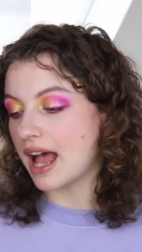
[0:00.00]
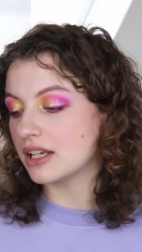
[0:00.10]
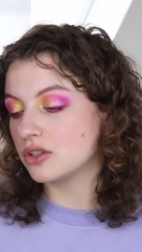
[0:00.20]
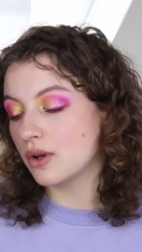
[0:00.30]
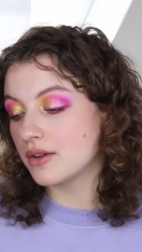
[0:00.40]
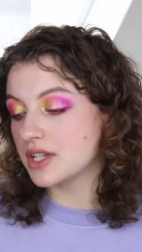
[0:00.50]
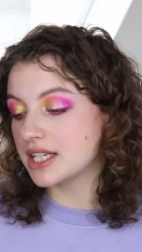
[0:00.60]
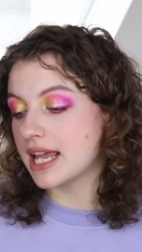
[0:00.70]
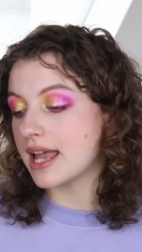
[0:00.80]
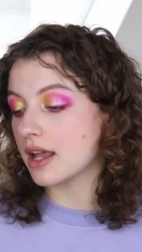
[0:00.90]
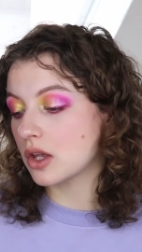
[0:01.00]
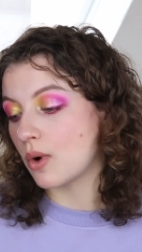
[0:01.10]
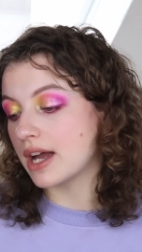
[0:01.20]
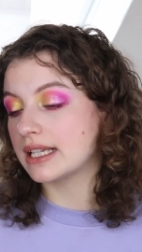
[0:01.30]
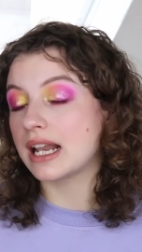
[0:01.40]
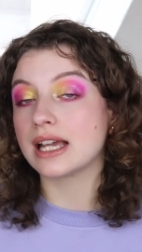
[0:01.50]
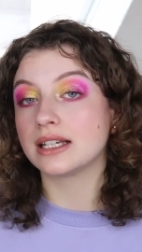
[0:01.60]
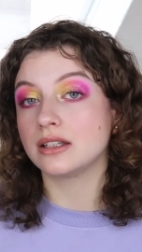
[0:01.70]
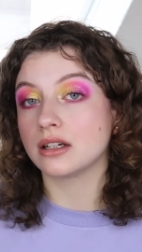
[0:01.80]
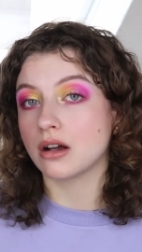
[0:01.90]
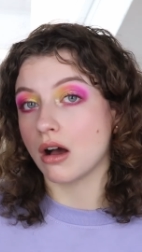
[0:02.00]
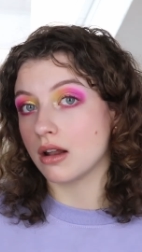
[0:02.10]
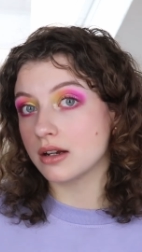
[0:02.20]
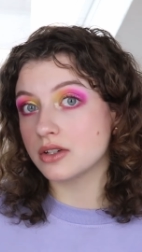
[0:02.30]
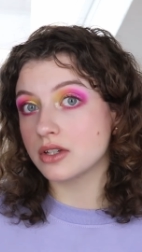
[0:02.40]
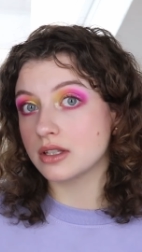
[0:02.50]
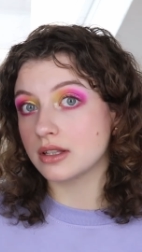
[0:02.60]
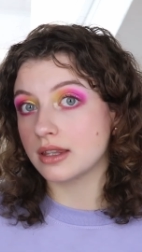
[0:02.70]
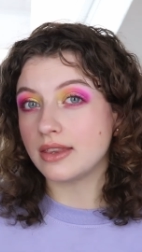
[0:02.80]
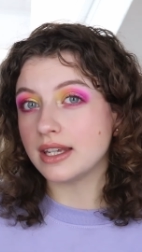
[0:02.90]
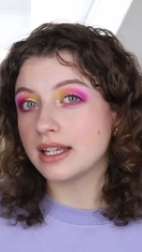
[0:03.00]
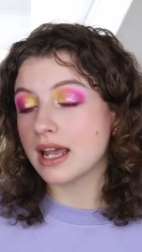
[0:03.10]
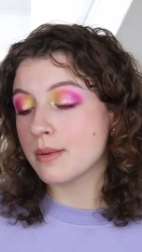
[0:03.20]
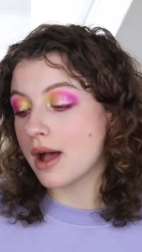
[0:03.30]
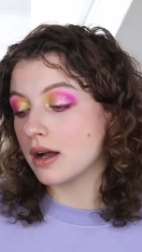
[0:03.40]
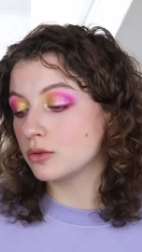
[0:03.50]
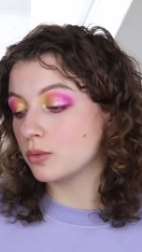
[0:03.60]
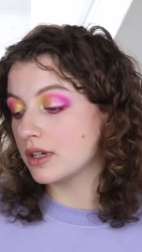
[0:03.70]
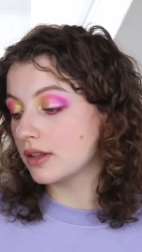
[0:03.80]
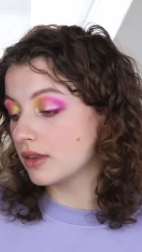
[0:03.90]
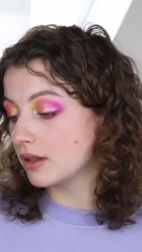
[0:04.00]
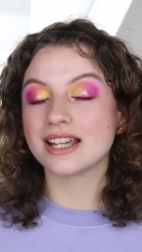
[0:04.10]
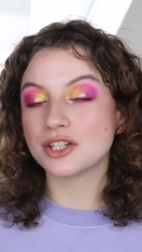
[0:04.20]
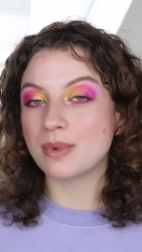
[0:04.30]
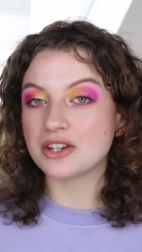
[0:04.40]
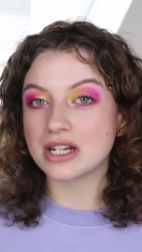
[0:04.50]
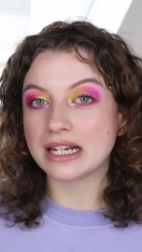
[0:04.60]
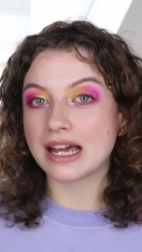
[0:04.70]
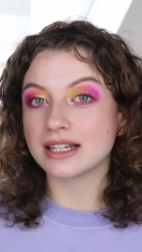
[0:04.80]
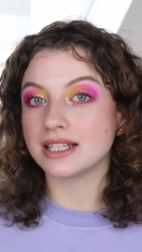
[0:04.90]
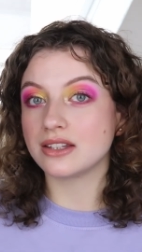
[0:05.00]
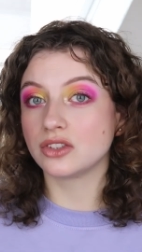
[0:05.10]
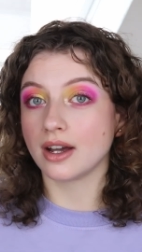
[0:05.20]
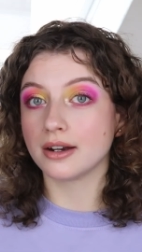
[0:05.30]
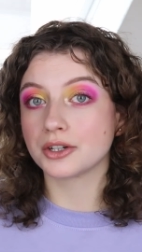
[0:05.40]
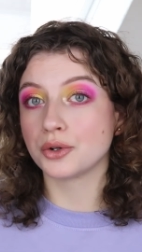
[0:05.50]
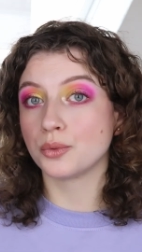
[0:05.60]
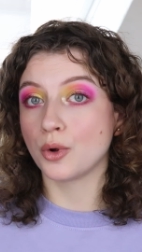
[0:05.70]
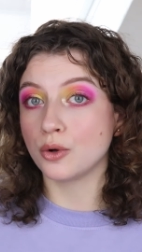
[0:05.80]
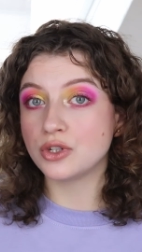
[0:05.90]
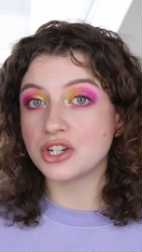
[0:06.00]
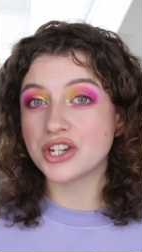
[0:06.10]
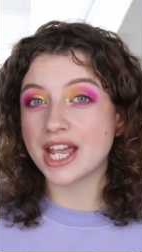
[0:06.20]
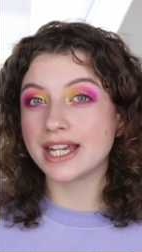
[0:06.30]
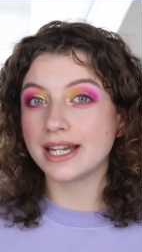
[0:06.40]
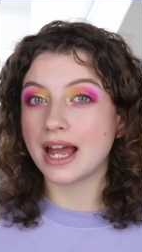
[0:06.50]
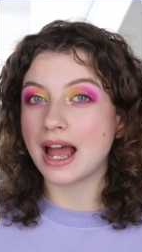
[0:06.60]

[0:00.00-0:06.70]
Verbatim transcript: I do have to say I quite like the colors that they came out with. I especially like that darker rosy shade.